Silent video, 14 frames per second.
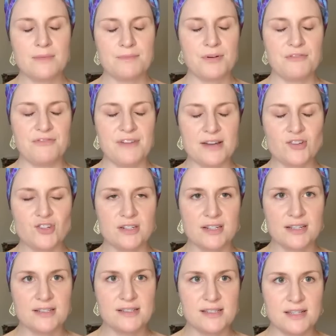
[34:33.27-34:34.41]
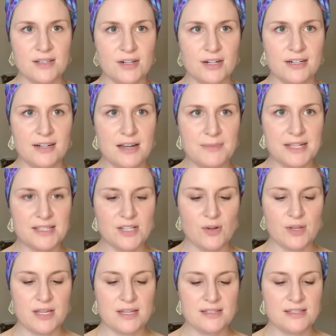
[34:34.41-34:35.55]
Perfection Concealer. I mean, it's the
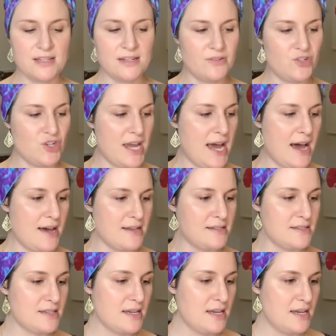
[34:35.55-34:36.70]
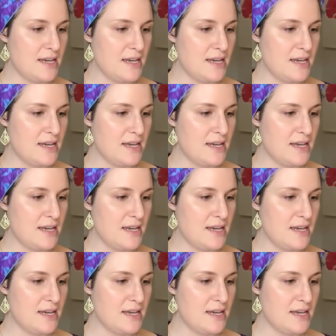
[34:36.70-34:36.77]
only concealer she has.